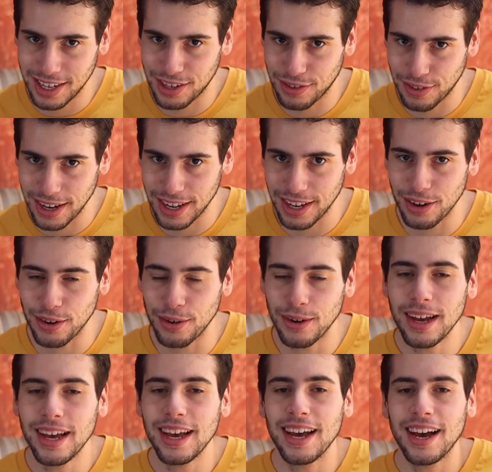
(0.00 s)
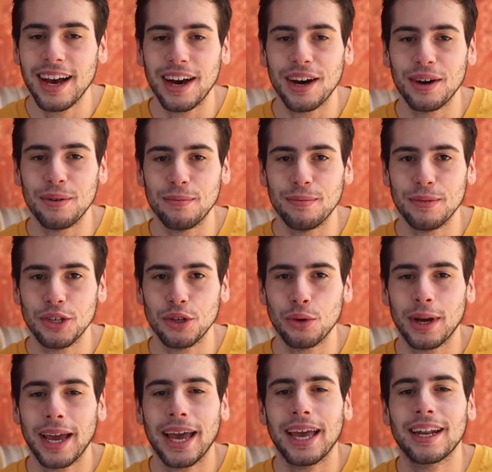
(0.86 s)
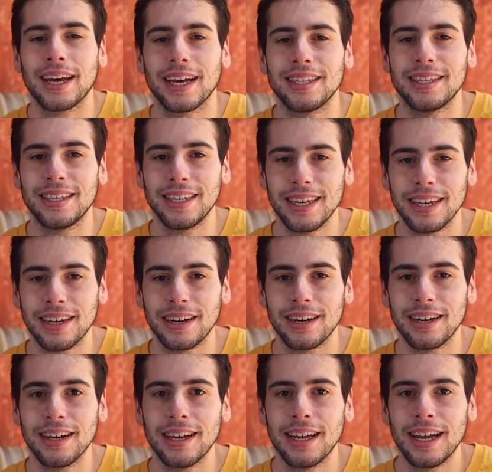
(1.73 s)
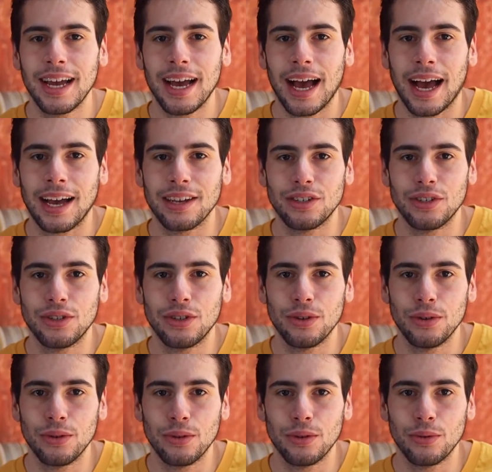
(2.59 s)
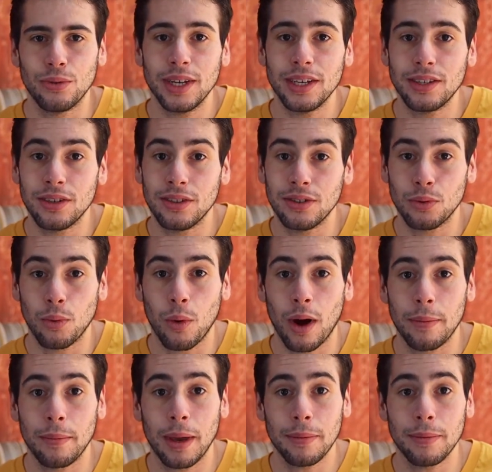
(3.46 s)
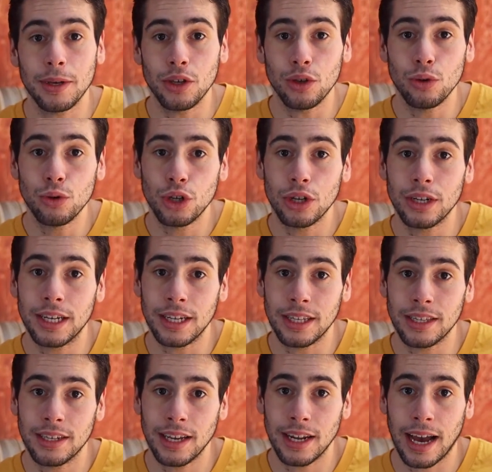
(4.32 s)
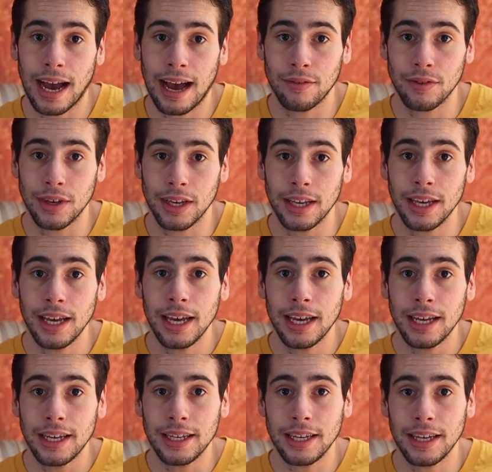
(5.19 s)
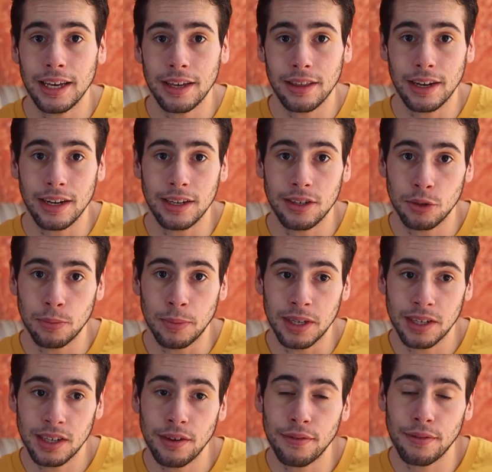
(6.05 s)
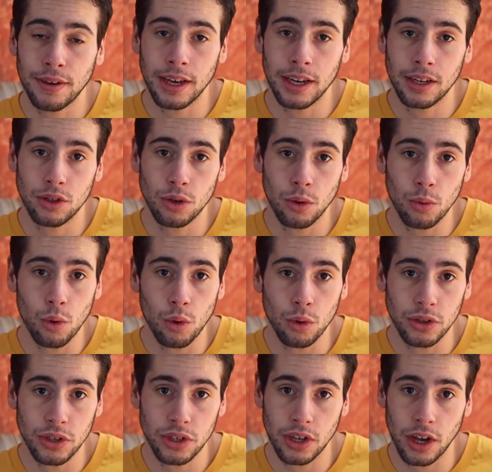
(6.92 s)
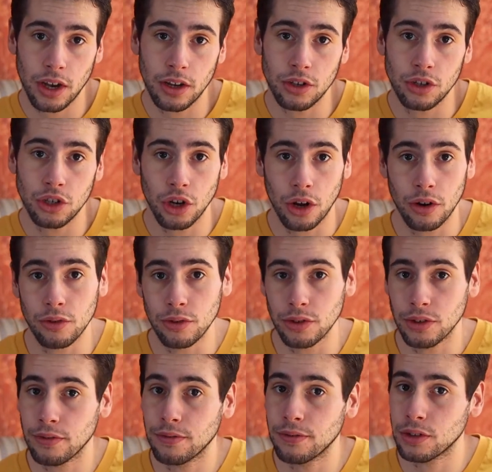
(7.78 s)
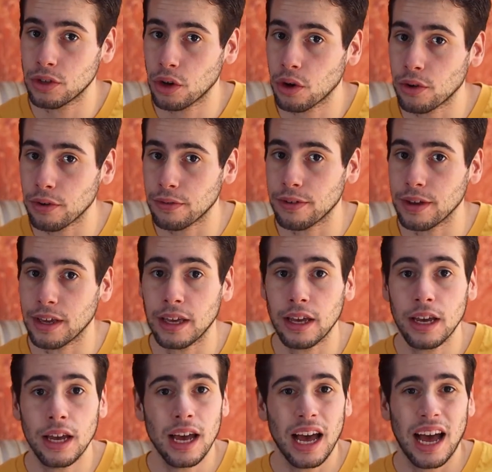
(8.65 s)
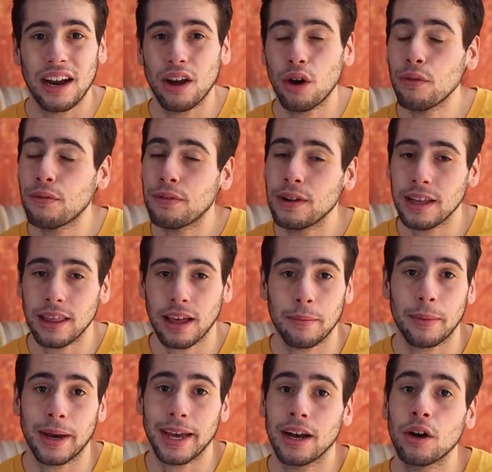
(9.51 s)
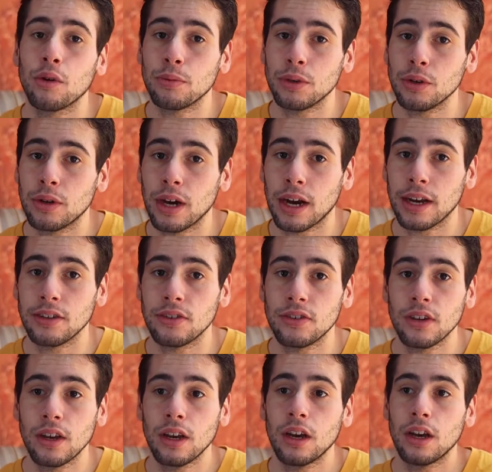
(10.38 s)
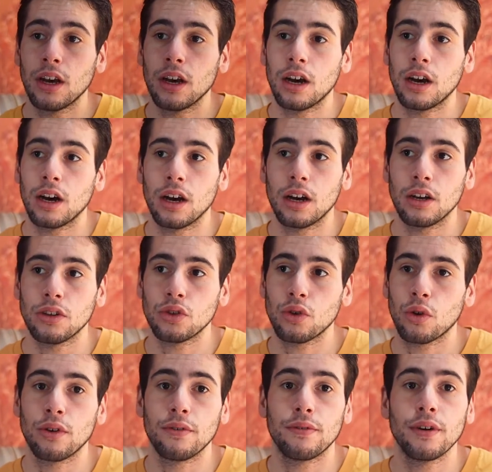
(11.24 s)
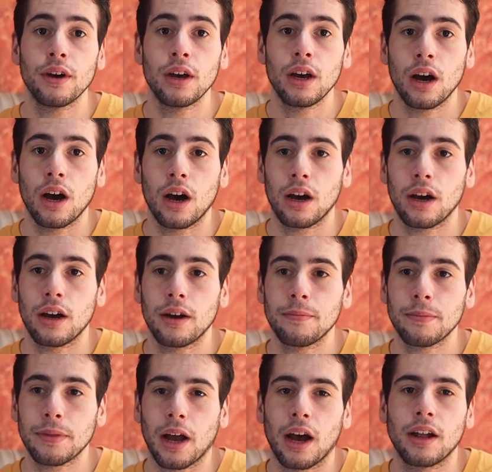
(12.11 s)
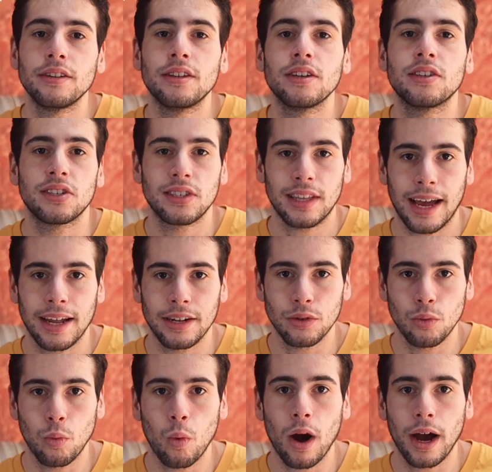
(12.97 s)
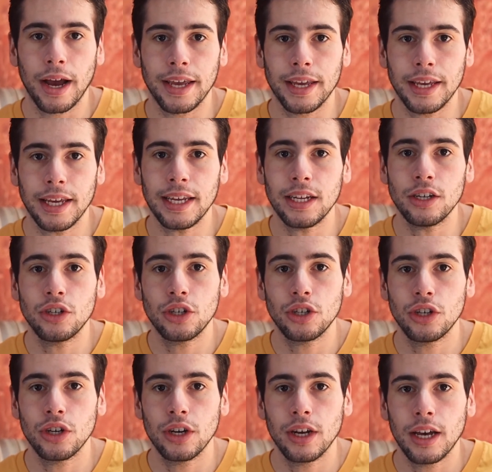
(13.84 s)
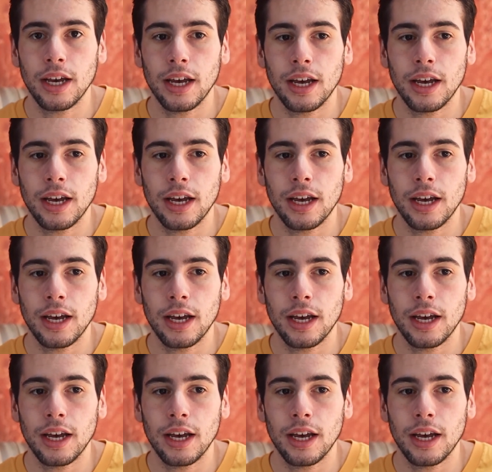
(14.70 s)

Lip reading: video, you'll get an idea as to the reasons why maybe you should consider having gear that is specific towards certain genres of photography. And hopefully that might help you guys sort of understand why each